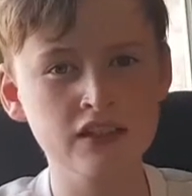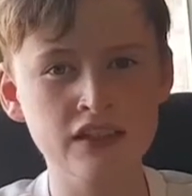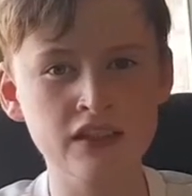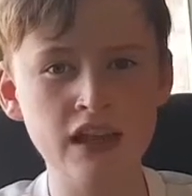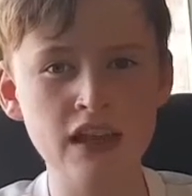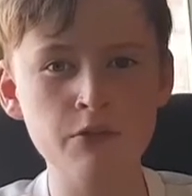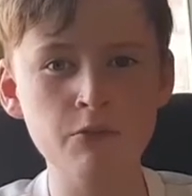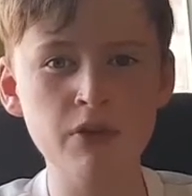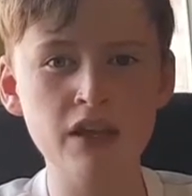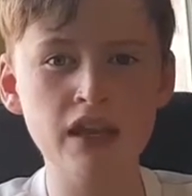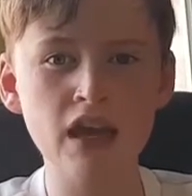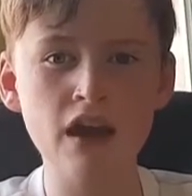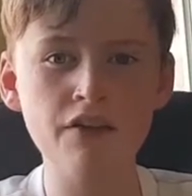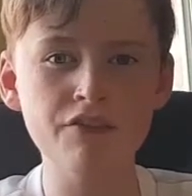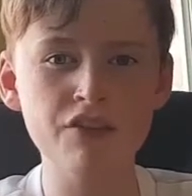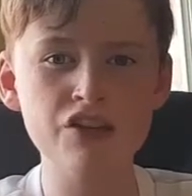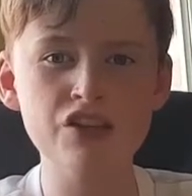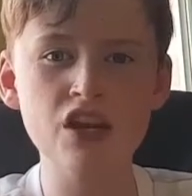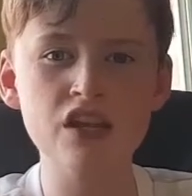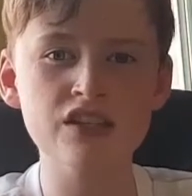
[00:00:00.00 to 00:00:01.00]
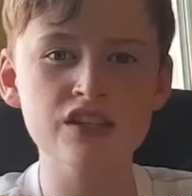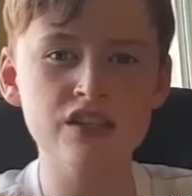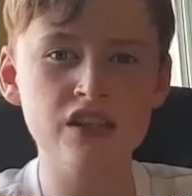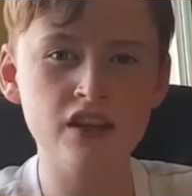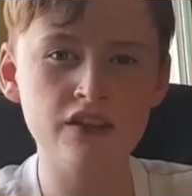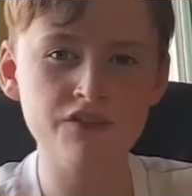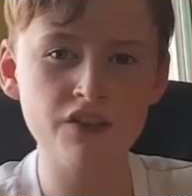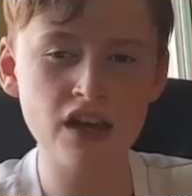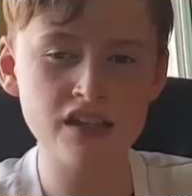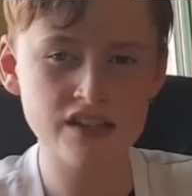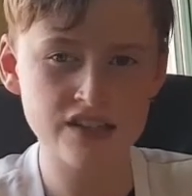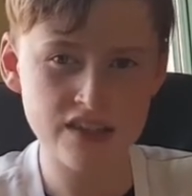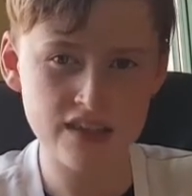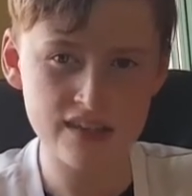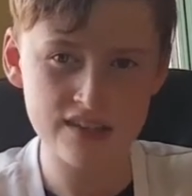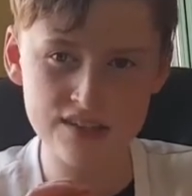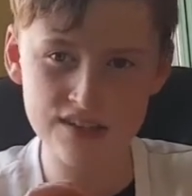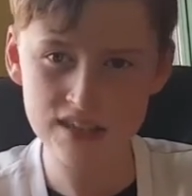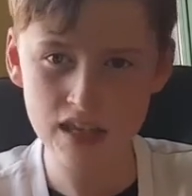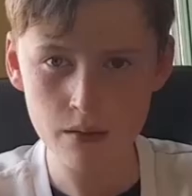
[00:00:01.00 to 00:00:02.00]
Tonight we have the chance to advance to
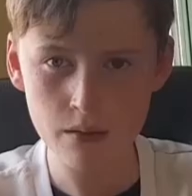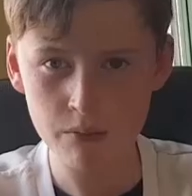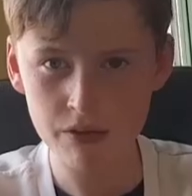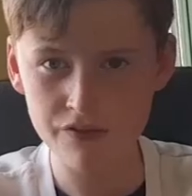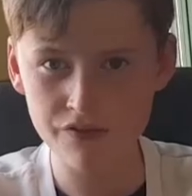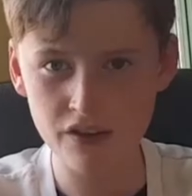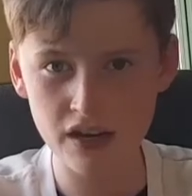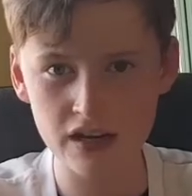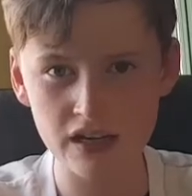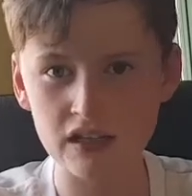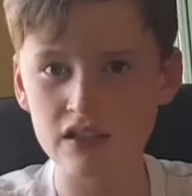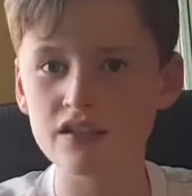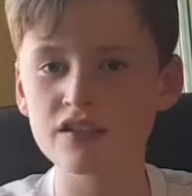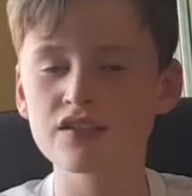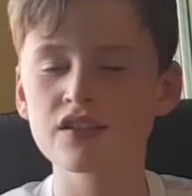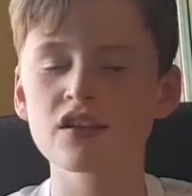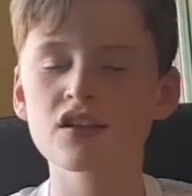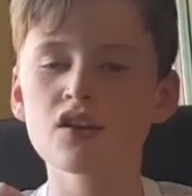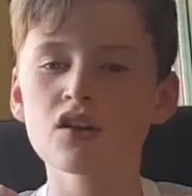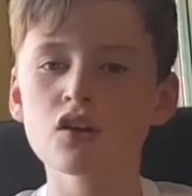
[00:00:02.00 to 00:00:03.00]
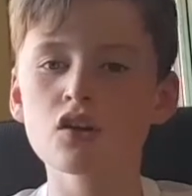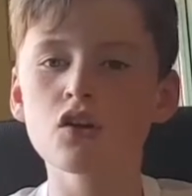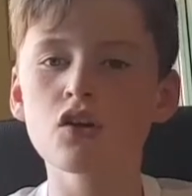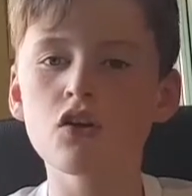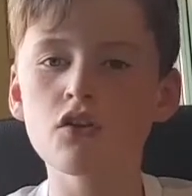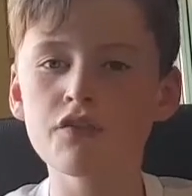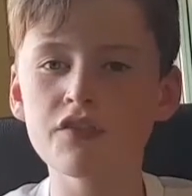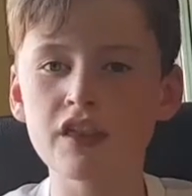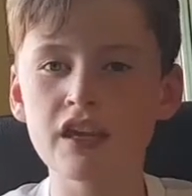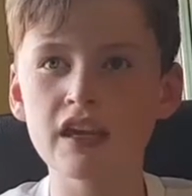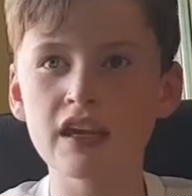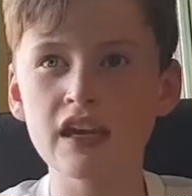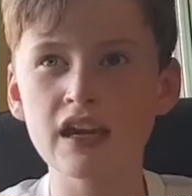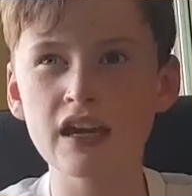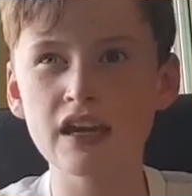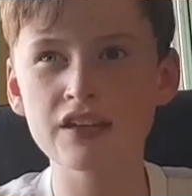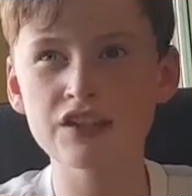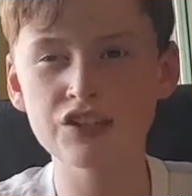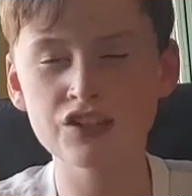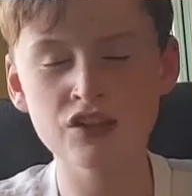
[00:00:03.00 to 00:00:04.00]
the semi-finals of
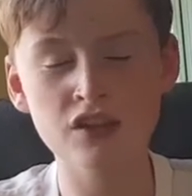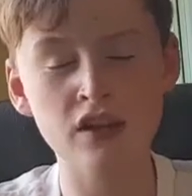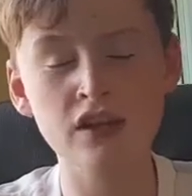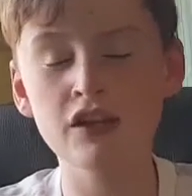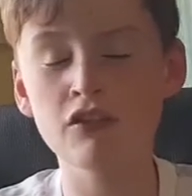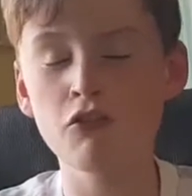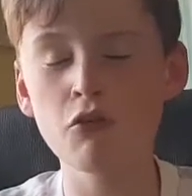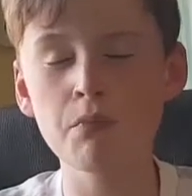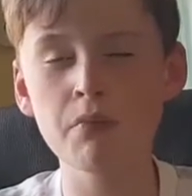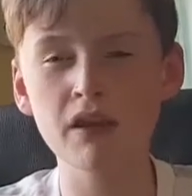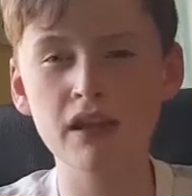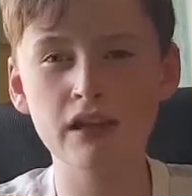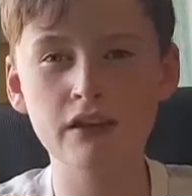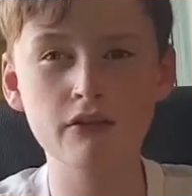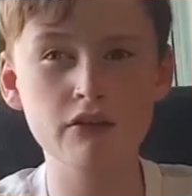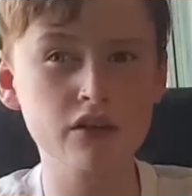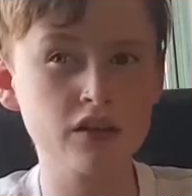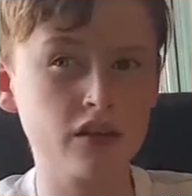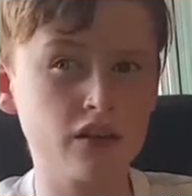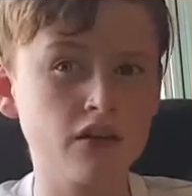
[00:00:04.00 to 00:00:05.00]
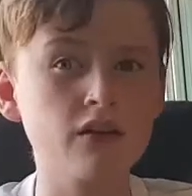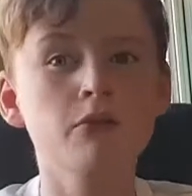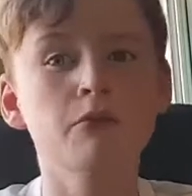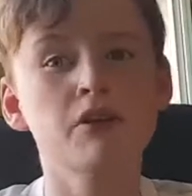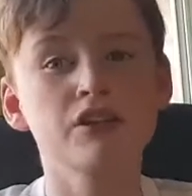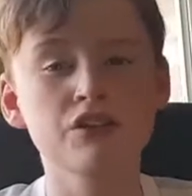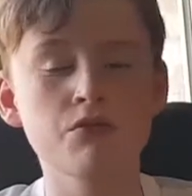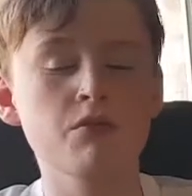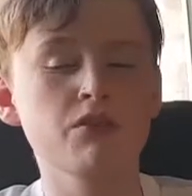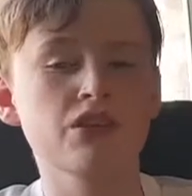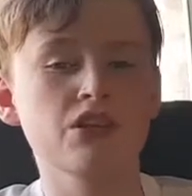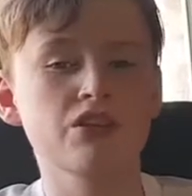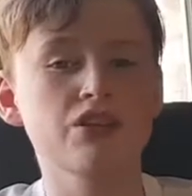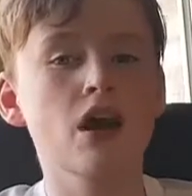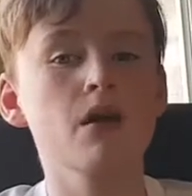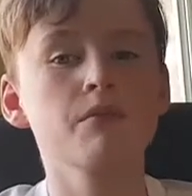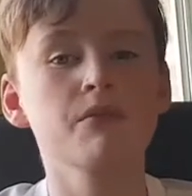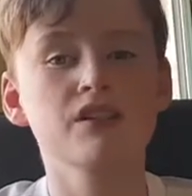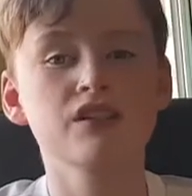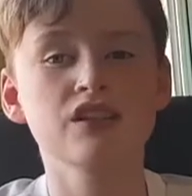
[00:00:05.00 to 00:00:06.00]
the Europa League. I wish it was the
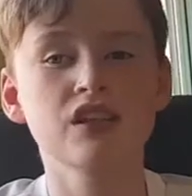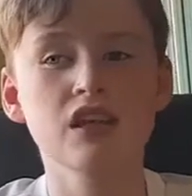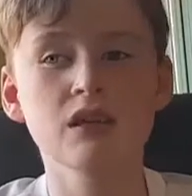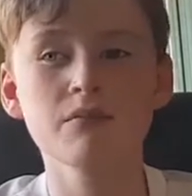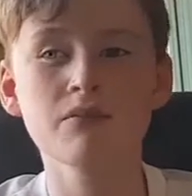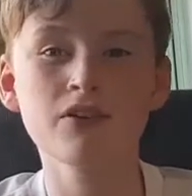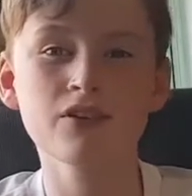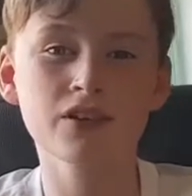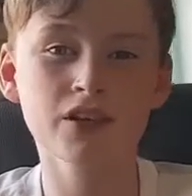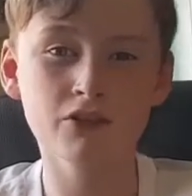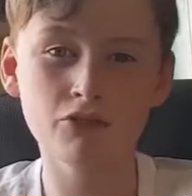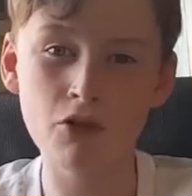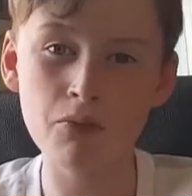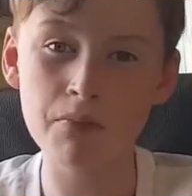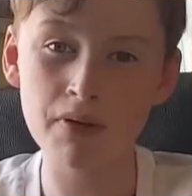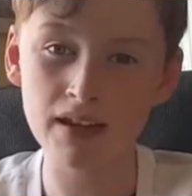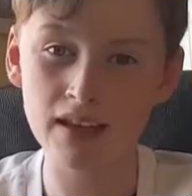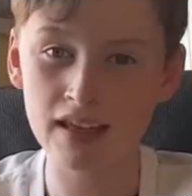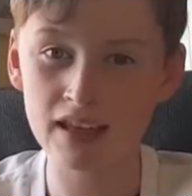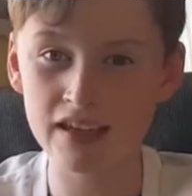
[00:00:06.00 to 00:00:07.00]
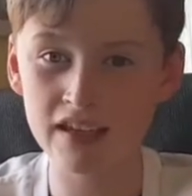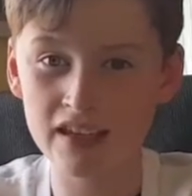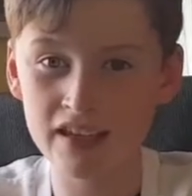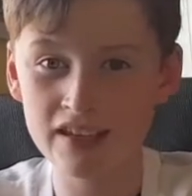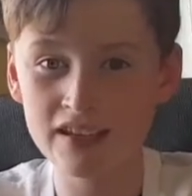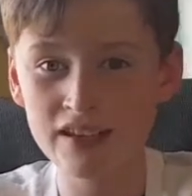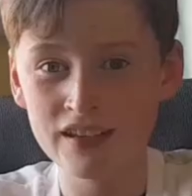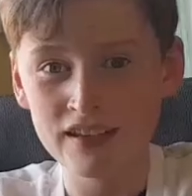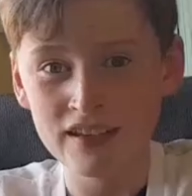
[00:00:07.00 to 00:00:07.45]
Champions League, but Europa League.